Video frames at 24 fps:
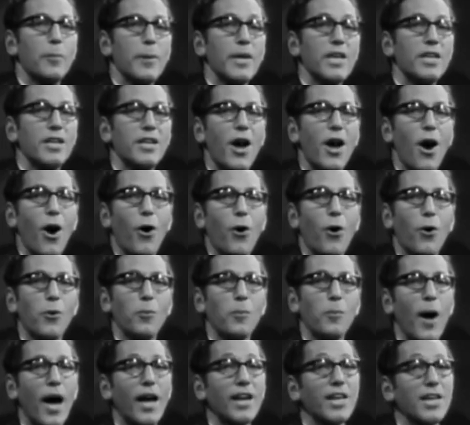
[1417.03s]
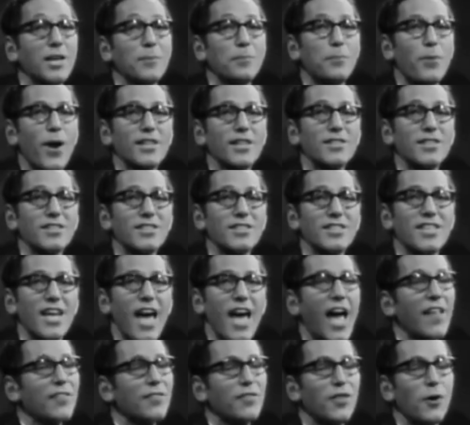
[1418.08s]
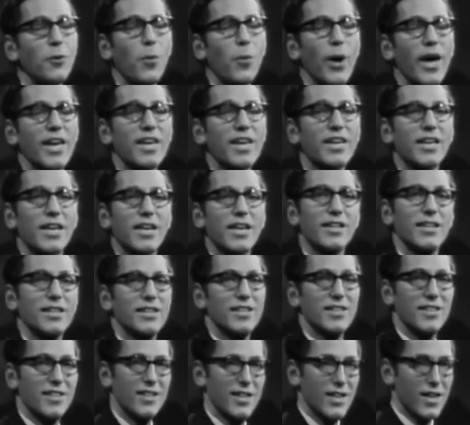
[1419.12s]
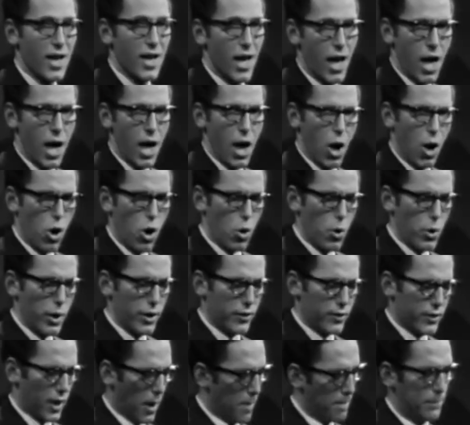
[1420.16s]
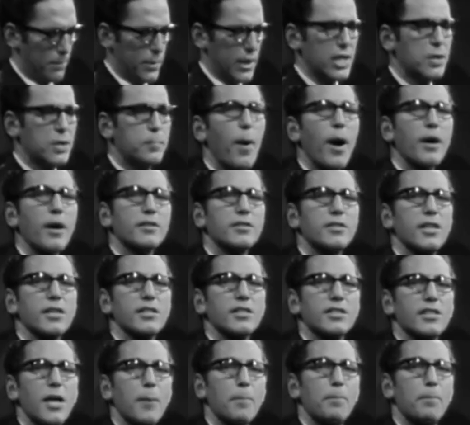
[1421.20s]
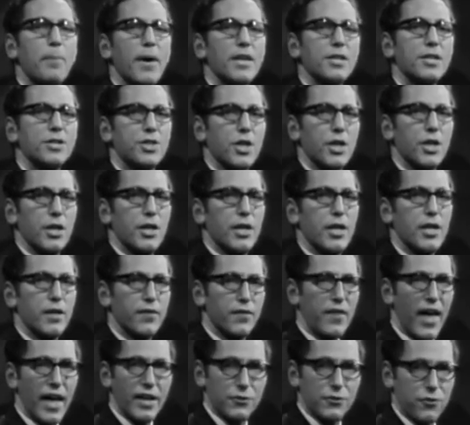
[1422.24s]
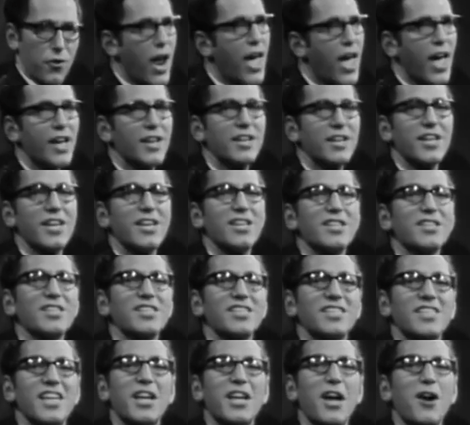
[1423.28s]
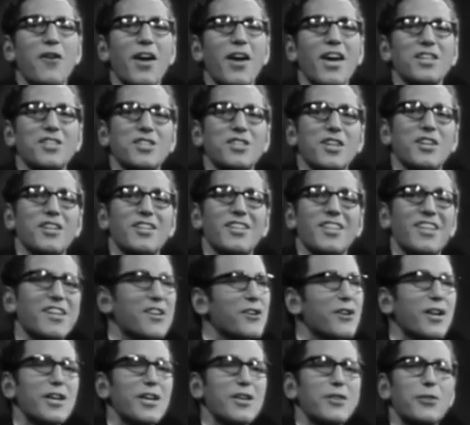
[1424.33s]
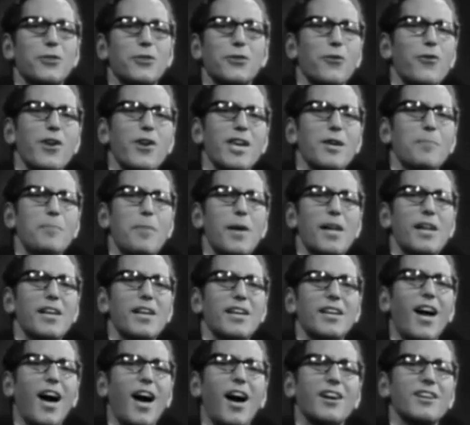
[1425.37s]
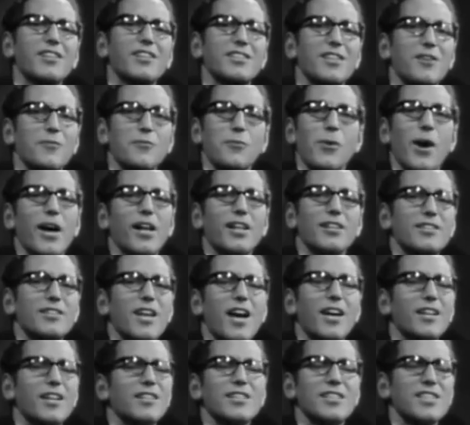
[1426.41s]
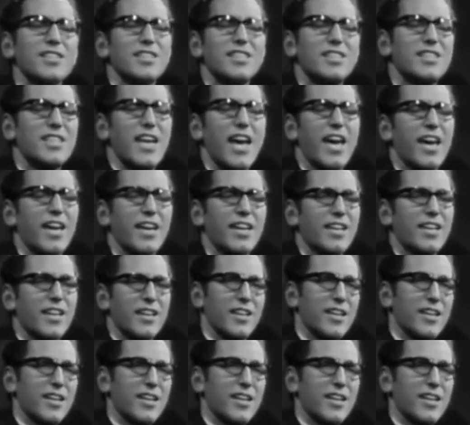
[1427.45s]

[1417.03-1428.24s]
be nobody present at the wake, with complete participation in that grand incineration. Nearly 3 billion hunks of well-done steak.